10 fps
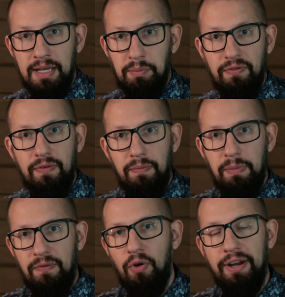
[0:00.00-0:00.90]
But
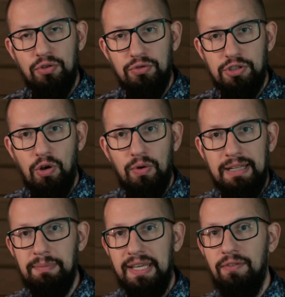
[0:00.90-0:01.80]
before I do so,
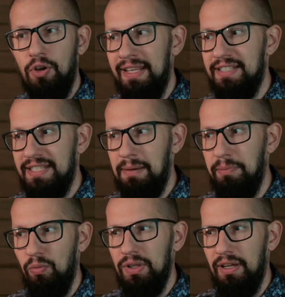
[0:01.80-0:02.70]
let me give you an
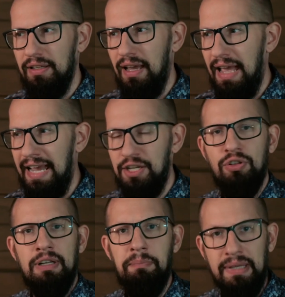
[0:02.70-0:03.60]
example what I
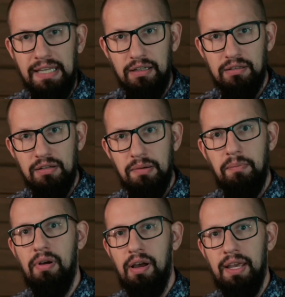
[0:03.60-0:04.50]
actually mean
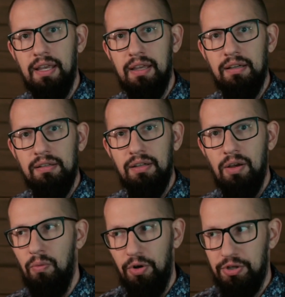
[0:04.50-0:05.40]
by
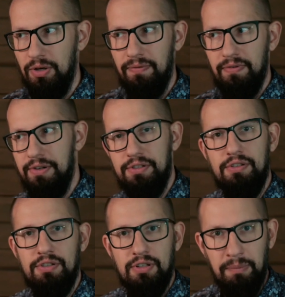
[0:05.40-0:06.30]
a workshop
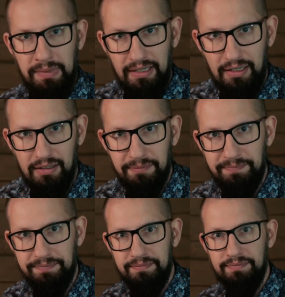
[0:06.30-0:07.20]
versus a meeting.
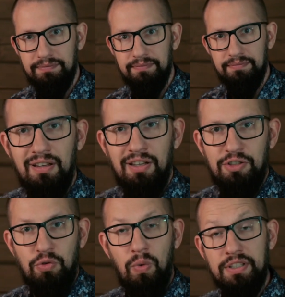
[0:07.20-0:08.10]

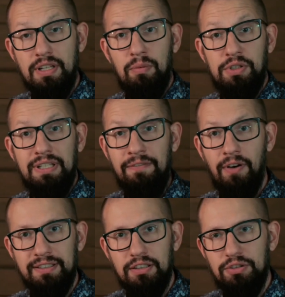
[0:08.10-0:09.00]
So once I was
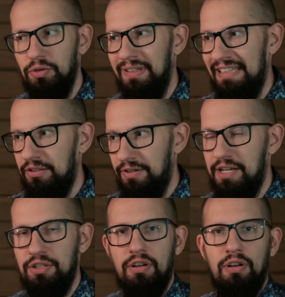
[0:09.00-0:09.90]
invited to an
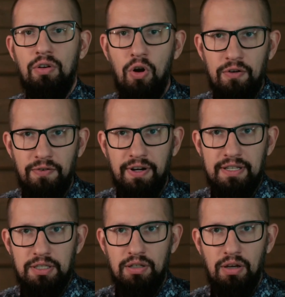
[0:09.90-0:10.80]
international
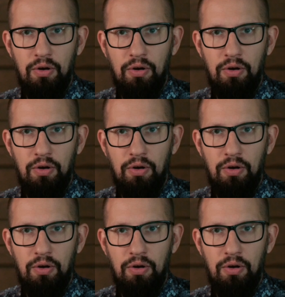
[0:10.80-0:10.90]
conference